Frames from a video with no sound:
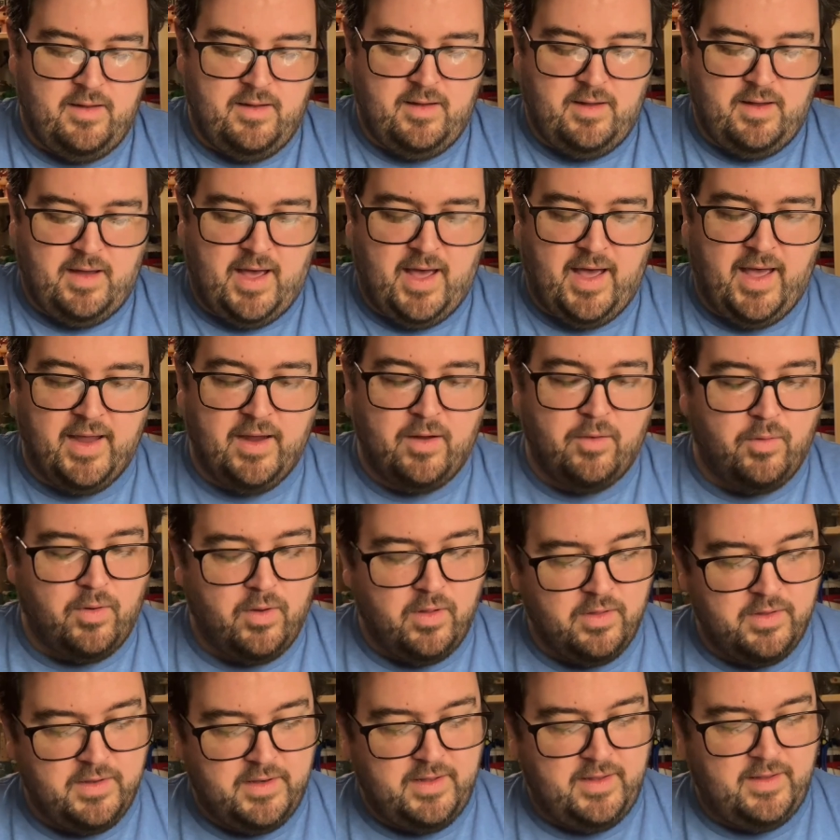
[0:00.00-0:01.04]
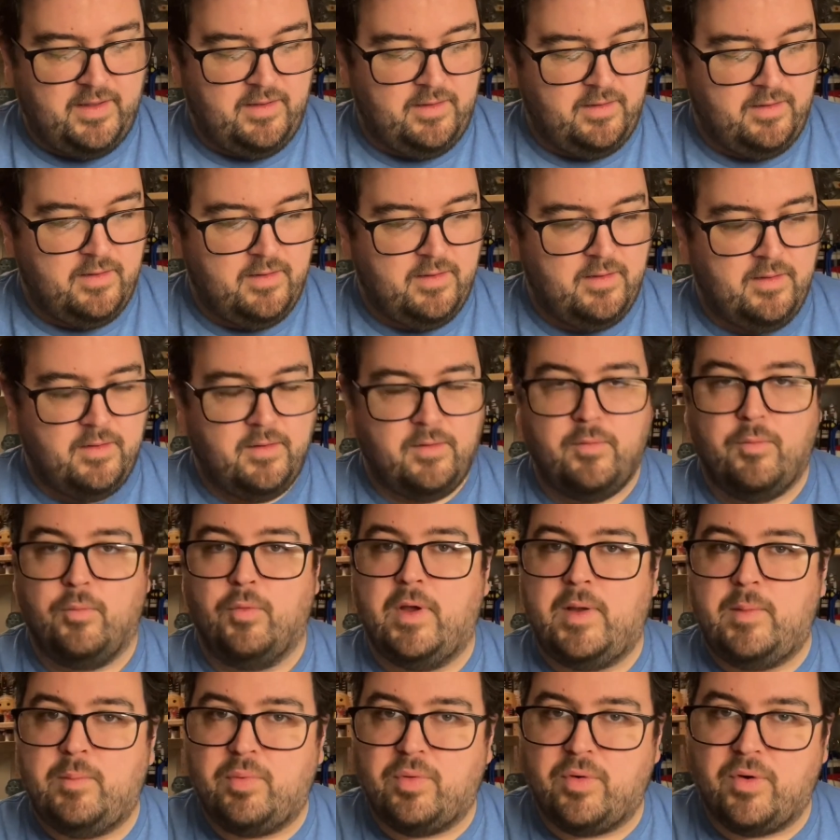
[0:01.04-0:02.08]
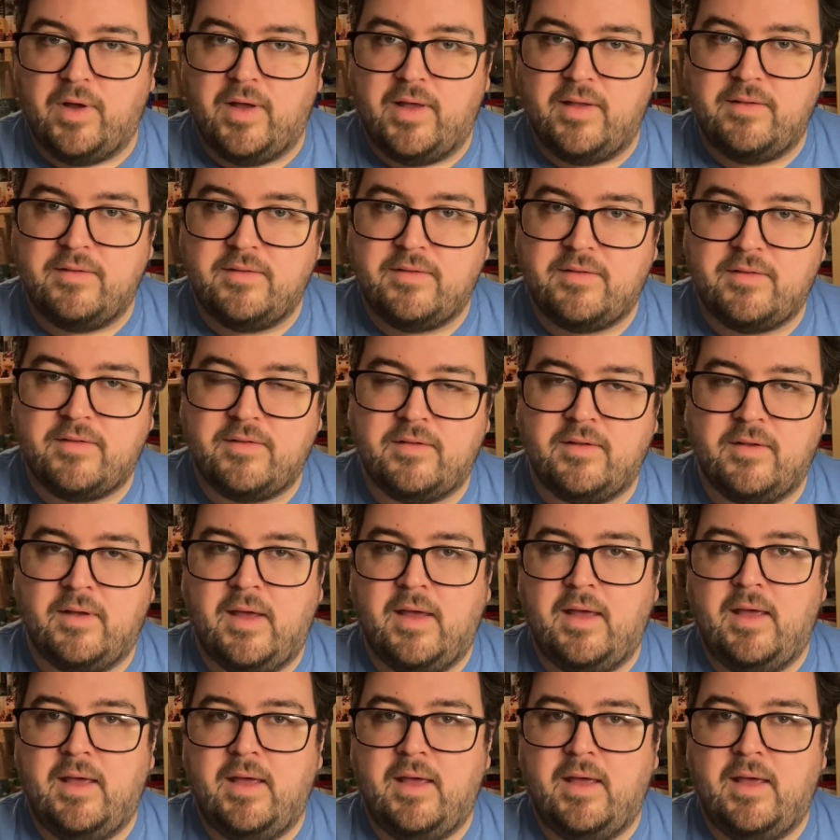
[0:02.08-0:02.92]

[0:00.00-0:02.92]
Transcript: high quality reprints,